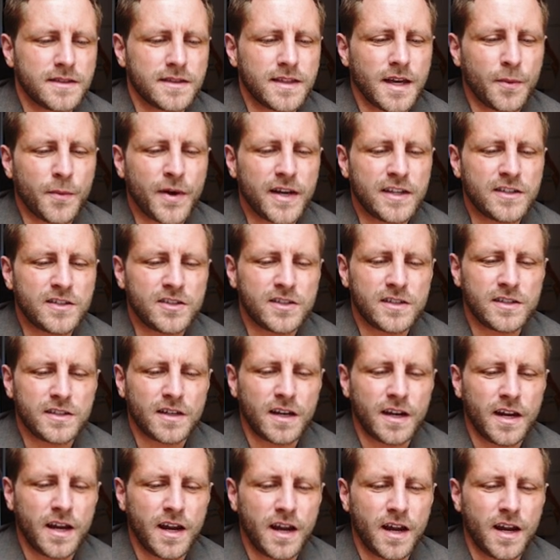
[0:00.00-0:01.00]
That which
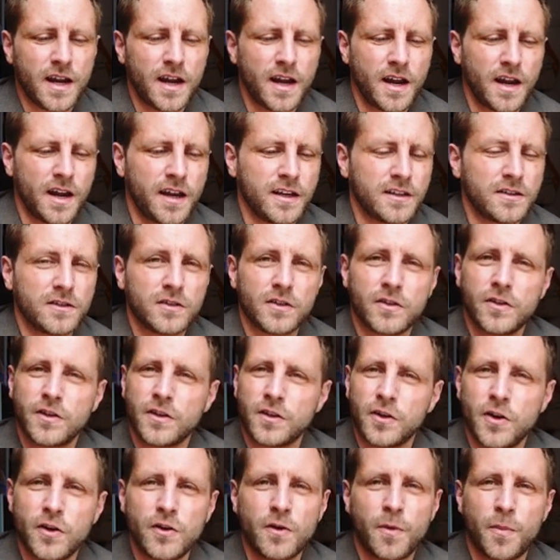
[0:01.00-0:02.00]
it's
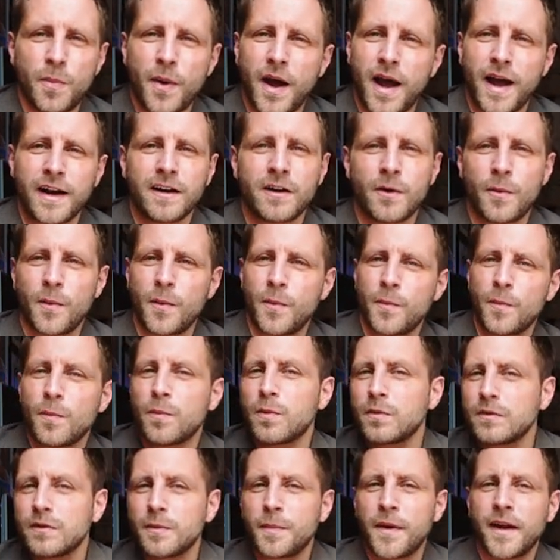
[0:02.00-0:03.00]
good or bad,
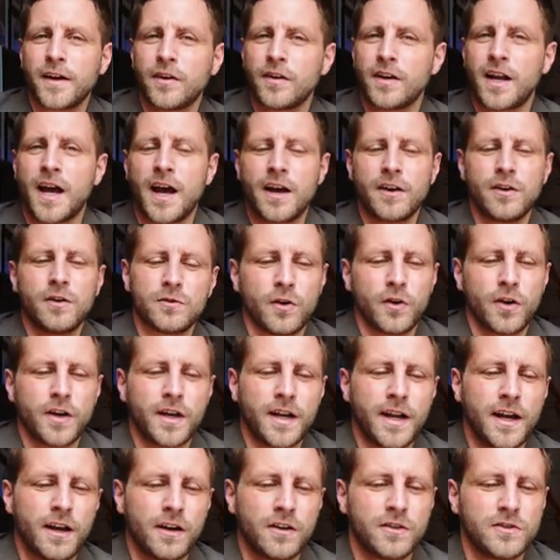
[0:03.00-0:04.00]
depending on how you look
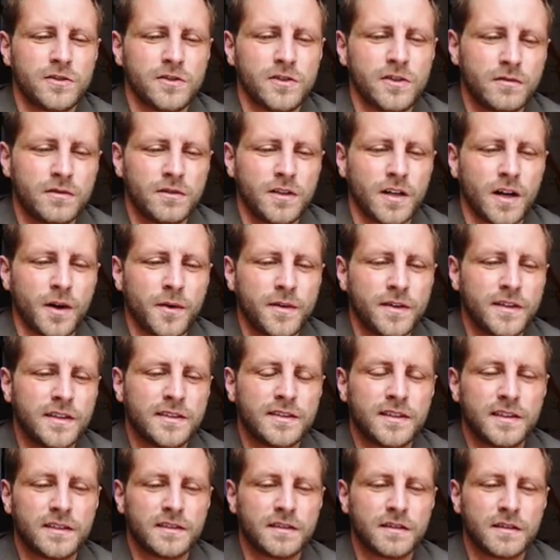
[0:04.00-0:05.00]
at it, because
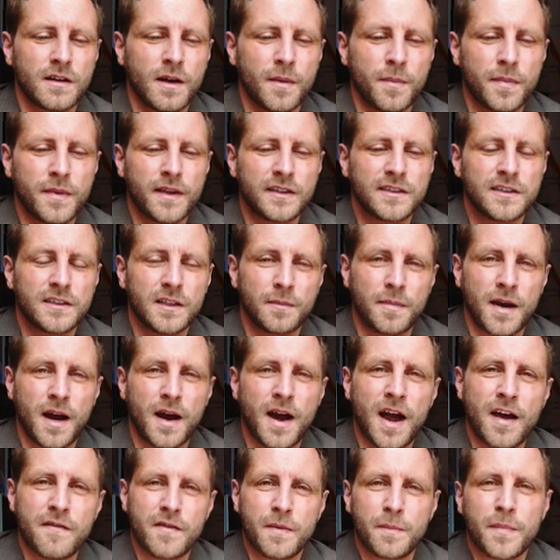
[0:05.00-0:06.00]
this is about
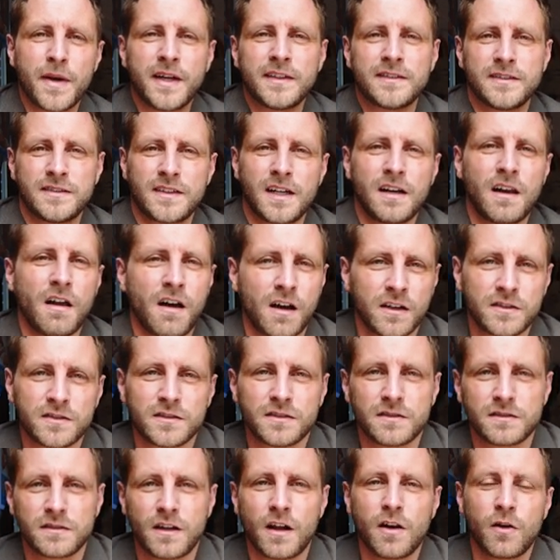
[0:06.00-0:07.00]
having pieces that
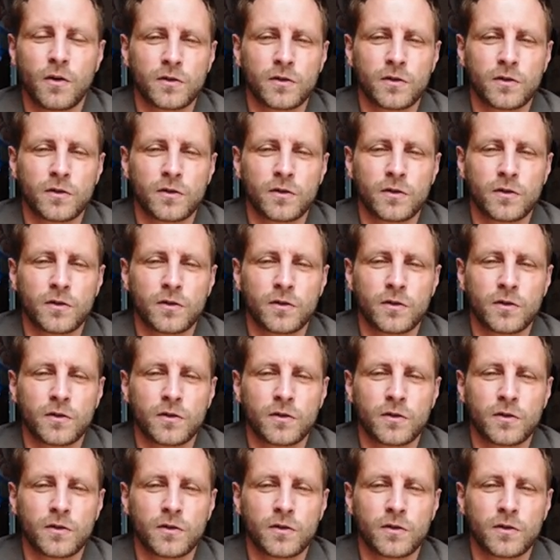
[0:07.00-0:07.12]
last a